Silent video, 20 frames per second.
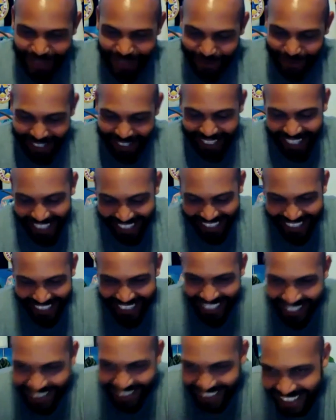all that energy
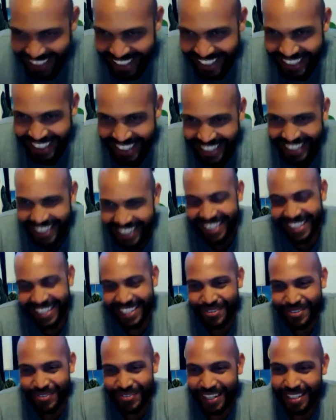out in
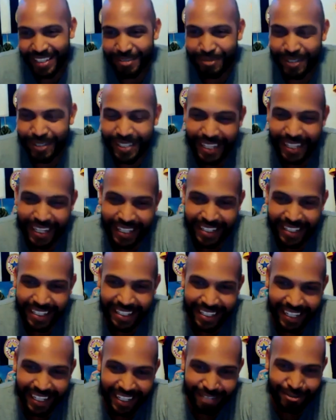this fight,
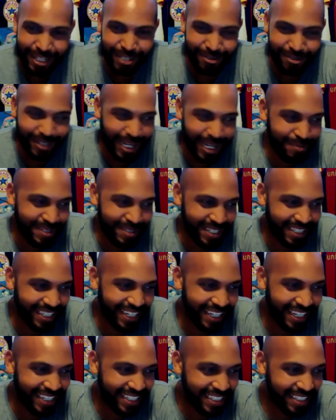and that's what happens at the
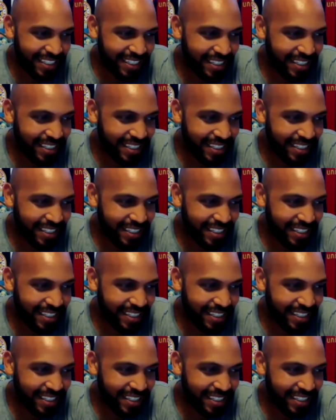end.